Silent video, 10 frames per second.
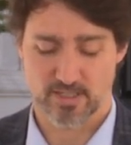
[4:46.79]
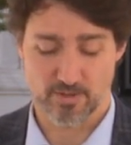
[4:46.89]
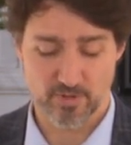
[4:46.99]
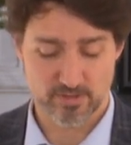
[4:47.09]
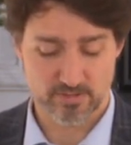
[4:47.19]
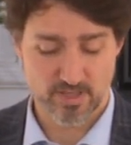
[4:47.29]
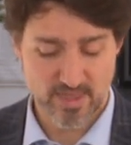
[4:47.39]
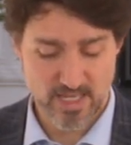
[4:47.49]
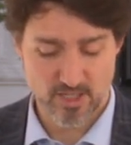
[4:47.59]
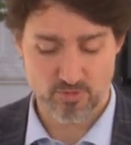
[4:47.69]
I want to
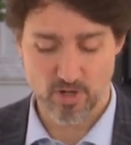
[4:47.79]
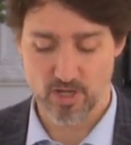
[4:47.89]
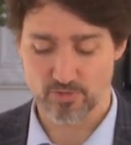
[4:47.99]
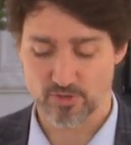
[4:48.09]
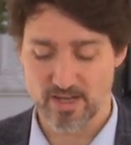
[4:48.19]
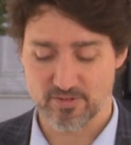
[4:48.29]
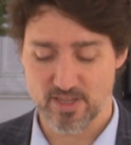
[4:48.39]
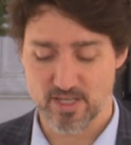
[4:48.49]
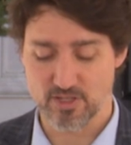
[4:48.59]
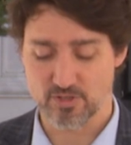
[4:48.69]
thank you all for
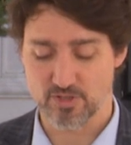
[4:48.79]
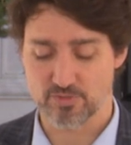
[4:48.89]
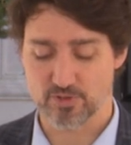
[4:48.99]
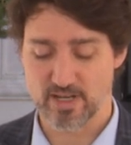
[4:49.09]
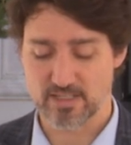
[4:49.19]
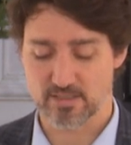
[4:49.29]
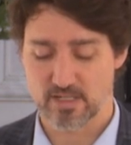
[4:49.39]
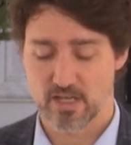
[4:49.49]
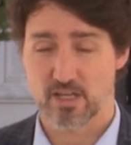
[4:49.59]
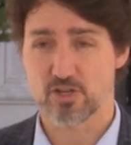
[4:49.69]
everything you do for us.
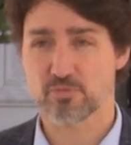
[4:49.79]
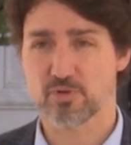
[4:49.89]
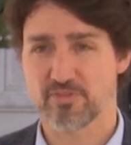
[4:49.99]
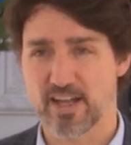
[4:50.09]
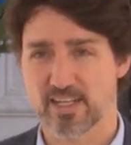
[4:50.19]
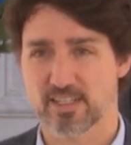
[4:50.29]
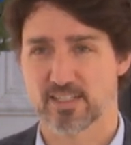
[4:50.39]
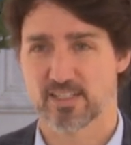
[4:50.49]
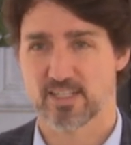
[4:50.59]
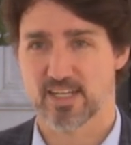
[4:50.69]
You're providing
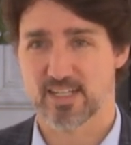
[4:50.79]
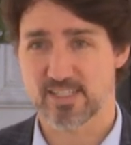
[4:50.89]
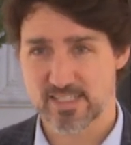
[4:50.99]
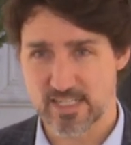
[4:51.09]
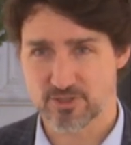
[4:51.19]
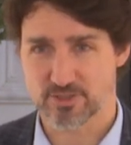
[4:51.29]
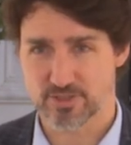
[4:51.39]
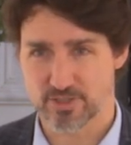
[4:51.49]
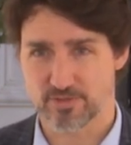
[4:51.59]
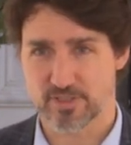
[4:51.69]
an essential
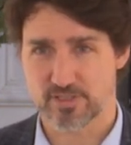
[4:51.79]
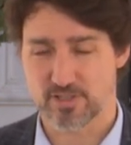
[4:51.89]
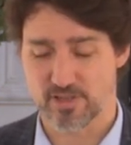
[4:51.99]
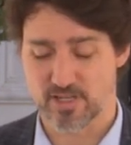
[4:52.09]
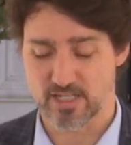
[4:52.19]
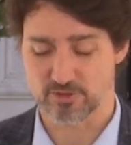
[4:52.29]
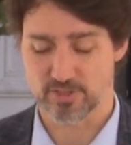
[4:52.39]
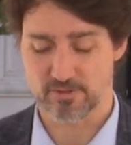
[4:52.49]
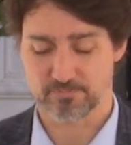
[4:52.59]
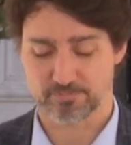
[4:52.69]
service to the
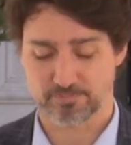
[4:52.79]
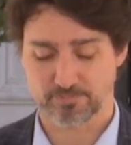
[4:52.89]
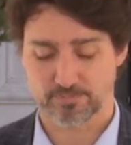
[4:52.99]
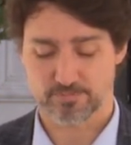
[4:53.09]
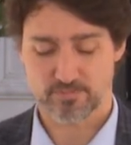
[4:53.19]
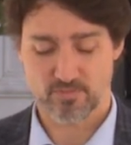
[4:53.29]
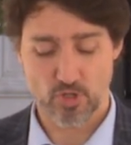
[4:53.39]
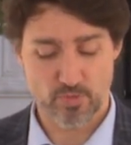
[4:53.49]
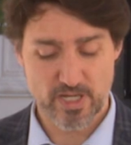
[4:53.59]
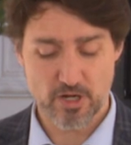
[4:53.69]
country.
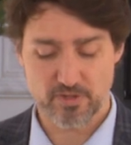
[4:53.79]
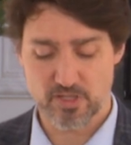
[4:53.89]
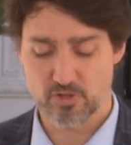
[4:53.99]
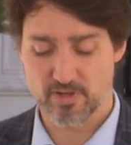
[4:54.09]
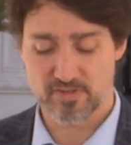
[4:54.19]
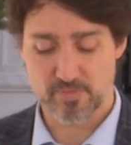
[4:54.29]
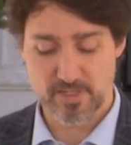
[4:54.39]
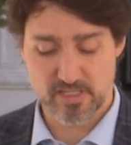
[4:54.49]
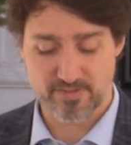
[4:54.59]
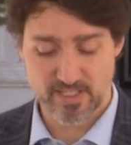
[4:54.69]
We know that you have
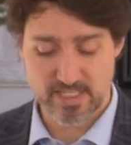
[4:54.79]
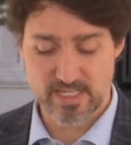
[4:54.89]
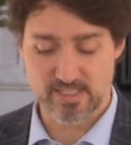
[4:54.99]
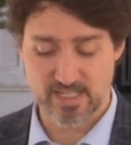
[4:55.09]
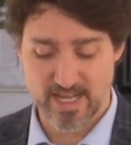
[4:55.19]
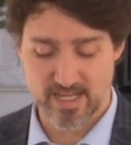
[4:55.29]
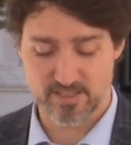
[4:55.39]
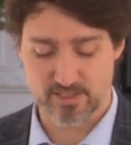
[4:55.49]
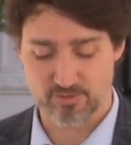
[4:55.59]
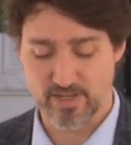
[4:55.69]
specific needs and
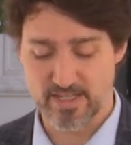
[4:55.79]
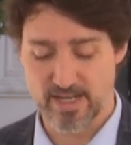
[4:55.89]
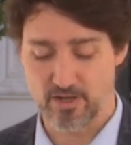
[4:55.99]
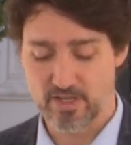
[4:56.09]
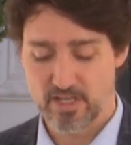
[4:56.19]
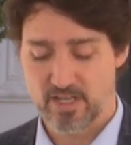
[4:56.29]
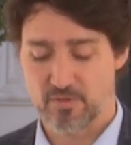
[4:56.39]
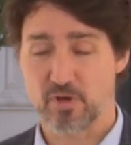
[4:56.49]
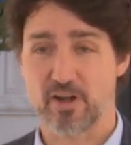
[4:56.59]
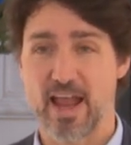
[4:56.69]
asks right now,
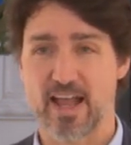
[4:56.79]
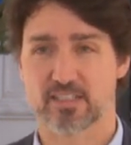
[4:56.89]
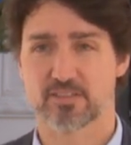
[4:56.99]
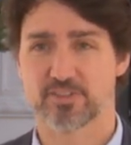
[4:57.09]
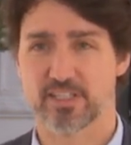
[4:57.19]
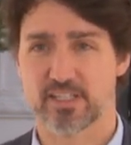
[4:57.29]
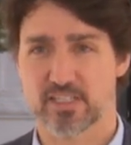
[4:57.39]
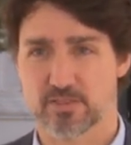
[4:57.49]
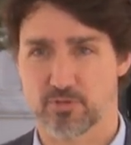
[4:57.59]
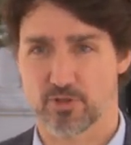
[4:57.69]
and we are actively
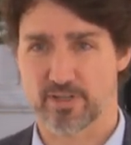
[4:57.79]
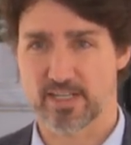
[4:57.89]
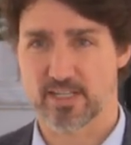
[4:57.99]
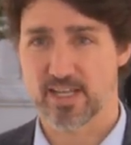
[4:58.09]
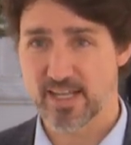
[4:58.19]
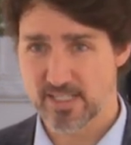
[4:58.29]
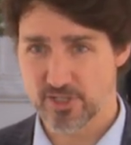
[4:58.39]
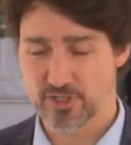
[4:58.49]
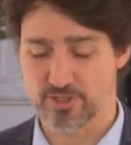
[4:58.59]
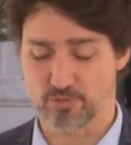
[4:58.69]
exploring
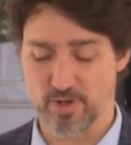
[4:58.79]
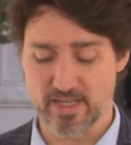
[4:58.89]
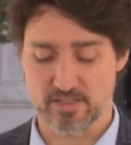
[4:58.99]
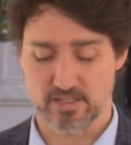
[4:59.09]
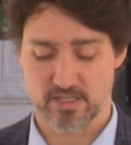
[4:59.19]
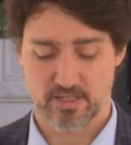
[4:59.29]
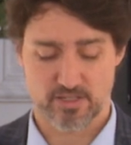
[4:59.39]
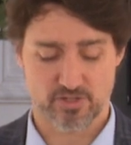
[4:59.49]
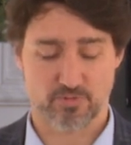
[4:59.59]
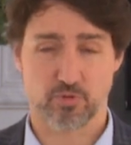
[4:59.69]
additional ways
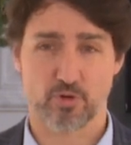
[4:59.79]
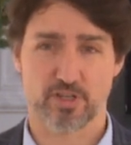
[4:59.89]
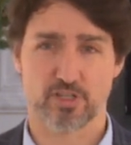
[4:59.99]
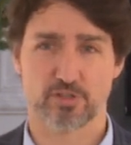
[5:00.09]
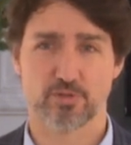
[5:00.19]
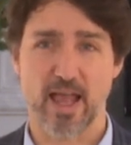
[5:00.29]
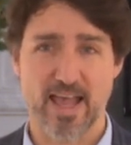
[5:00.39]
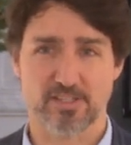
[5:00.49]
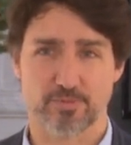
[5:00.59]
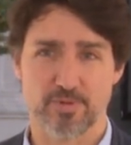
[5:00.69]
to support you
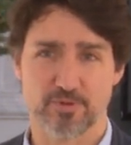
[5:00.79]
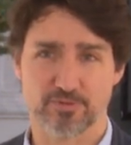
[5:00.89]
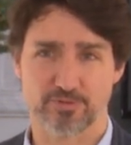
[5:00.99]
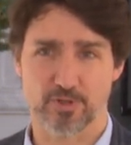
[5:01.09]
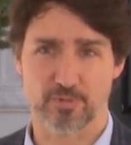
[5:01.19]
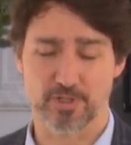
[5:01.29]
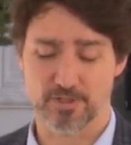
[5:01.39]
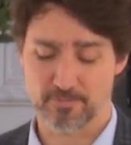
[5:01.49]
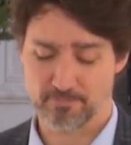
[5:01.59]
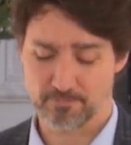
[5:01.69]
as we move forward.